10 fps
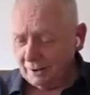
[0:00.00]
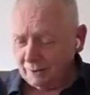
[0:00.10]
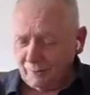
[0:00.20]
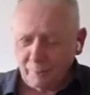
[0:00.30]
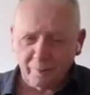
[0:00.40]

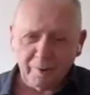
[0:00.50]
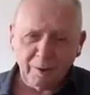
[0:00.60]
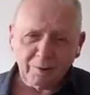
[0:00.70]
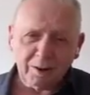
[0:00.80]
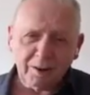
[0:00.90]

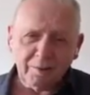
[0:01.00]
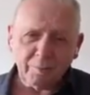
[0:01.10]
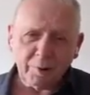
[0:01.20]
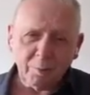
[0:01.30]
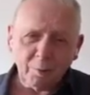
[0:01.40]
profoundly deaf
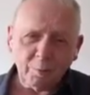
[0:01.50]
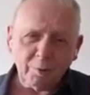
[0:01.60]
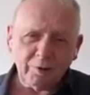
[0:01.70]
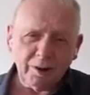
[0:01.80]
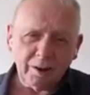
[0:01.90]
people,
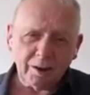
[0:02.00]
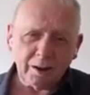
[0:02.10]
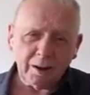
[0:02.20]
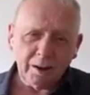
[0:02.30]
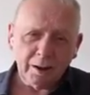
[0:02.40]

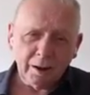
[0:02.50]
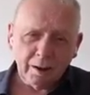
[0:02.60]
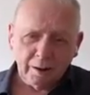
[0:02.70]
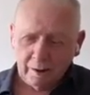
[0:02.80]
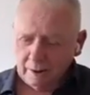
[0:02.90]
particularly,
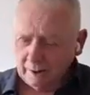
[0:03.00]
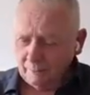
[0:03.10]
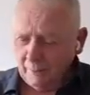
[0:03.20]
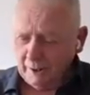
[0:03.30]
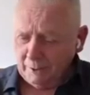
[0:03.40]

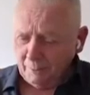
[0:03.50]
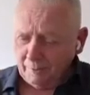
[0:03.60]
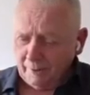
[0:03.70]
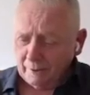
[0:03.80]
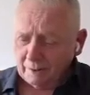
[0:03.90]
and many
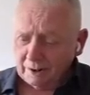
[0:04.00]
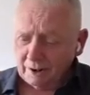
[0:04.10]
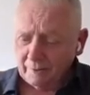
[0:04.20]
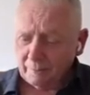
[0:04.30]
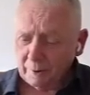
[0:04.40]
profoundly
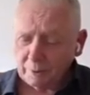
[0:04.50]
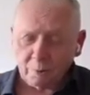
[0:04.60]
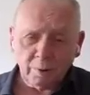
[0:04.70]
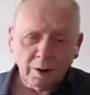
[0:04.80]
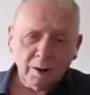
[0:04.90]
deaf
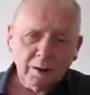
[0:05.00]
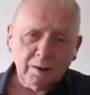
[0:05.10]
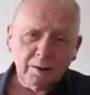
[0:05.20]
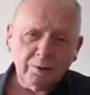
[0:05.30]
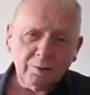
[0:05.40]
people
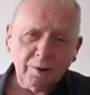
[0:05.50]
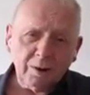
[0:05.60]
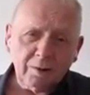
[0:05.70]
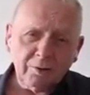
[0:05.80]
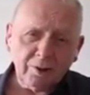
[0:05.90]
need some
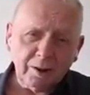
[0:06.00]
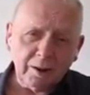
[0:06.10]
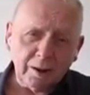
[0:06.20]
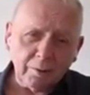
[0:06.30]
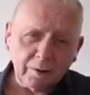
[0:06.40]
kind of sign
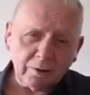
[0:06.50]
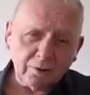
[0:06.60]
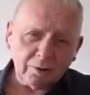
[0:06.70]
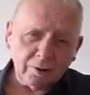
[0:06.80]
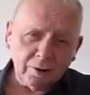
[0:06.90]

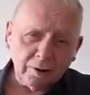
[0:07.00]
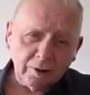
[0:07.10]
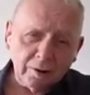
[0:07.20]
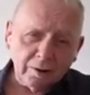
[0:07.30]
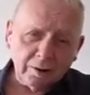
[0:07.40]
language.
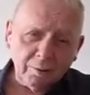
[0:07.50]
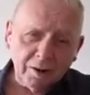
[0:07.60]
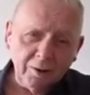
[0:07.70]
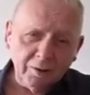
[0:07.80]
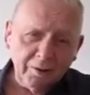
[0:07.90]
Now, we're
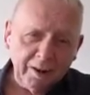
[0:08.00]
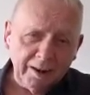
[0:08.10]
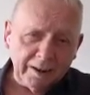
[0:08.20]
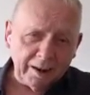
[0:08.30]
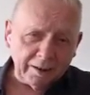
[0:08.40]
not there yet